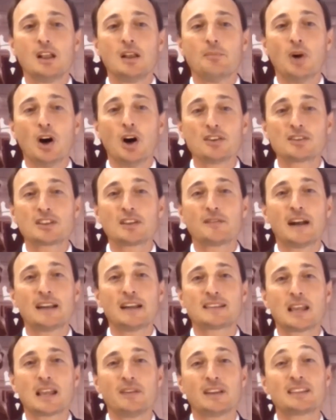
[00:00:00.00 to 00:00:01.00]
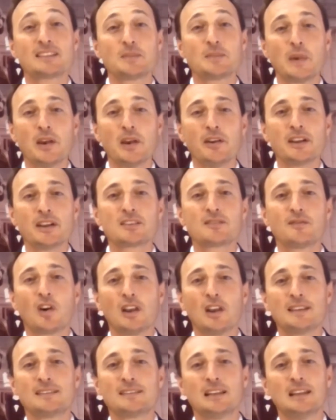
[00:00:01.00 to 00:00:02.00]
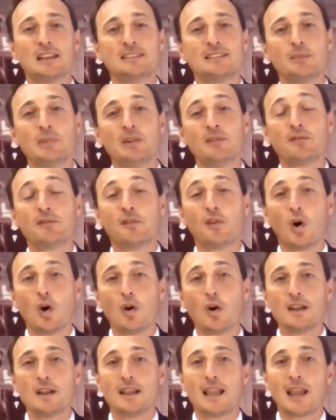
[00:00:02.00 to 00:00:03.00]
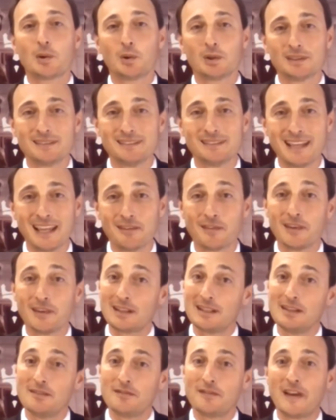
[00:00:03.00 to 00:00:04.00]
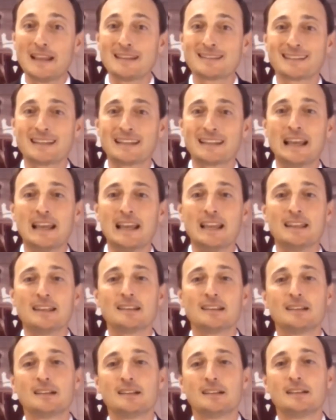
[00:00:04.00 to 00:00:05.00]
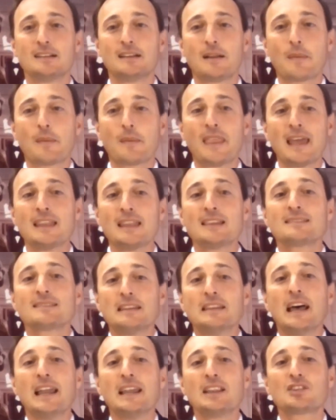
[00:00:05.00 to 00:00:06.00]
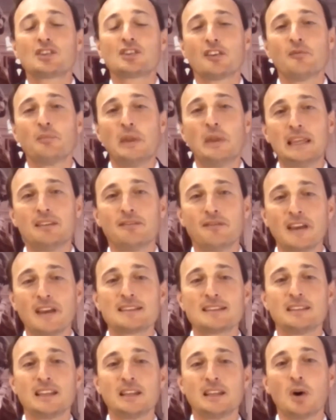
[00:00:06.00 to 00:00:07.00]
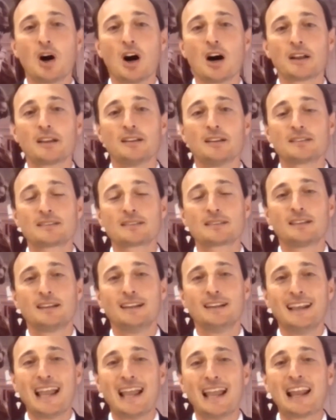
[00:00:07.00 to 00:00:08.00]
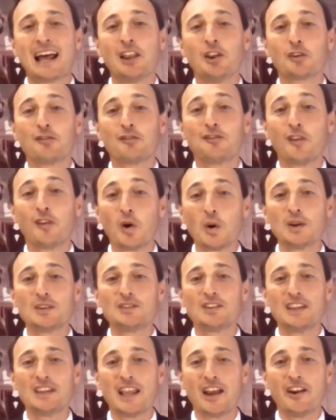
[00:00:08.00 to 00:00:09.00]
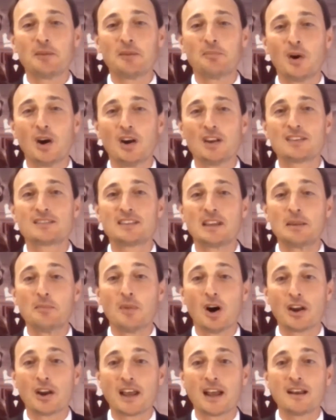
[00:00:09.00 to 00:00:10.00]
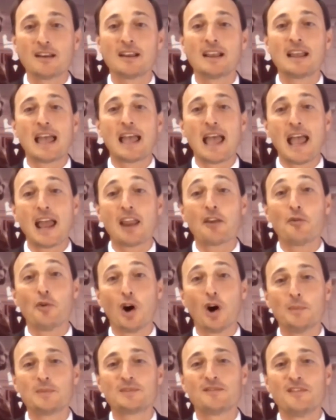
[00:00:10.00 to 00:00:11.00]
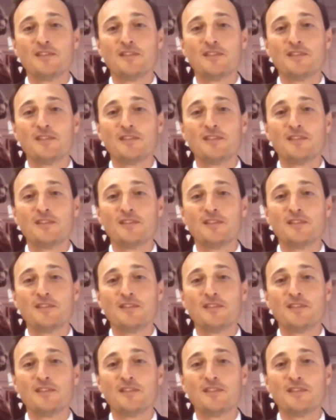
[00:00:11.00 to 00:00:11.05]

Most of us have experienced volatility before and will definitely face it again. That is the nature of being invested in markets. And I look forward to hearing both Simona and Rob's